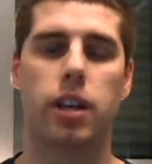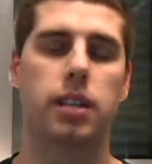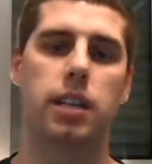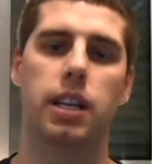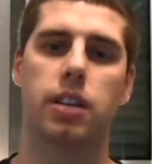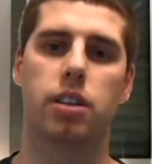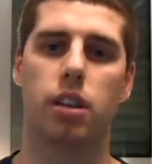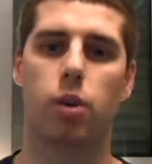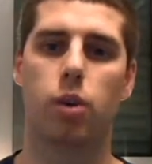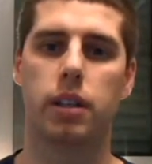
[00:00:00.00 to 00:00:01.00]
see, the
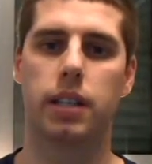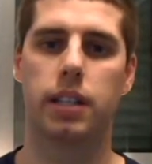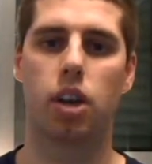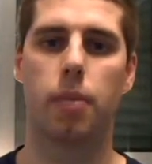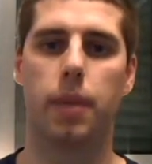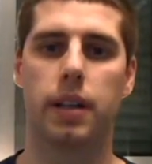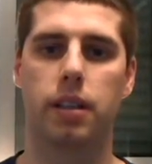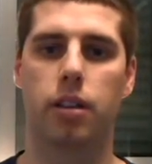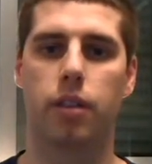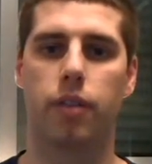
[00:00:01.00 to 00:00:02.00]
quality is a lot better on
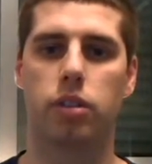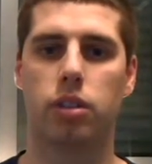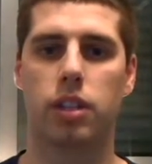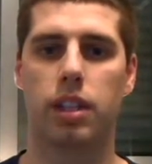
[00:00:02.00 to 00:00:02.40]
the photos and the